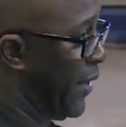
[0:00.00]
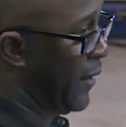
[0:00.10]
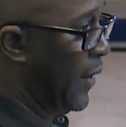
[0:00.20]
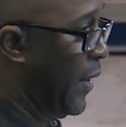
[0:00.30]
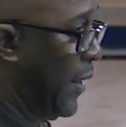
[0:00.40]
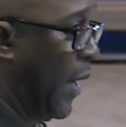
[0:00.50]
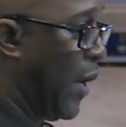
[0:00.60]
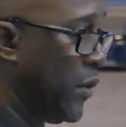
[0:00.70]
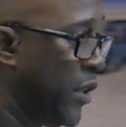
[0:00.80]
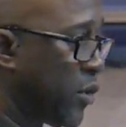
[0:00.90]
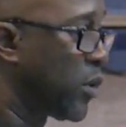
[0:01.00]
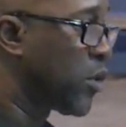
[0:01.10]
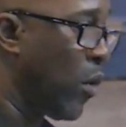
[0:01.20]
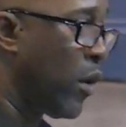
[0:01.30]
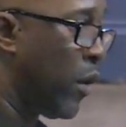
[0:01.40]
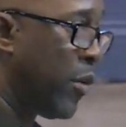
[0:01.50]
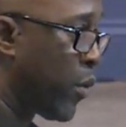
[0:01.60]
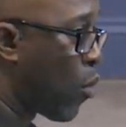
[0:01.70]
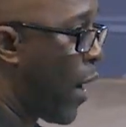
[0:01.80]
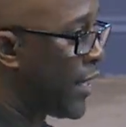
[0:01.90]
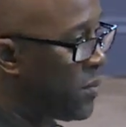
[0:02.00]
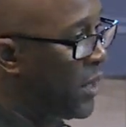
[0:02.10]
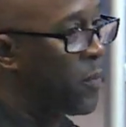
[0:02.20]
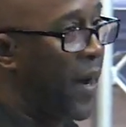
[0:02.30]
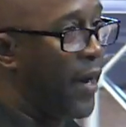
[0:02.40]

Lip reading: now, all of this, it requires much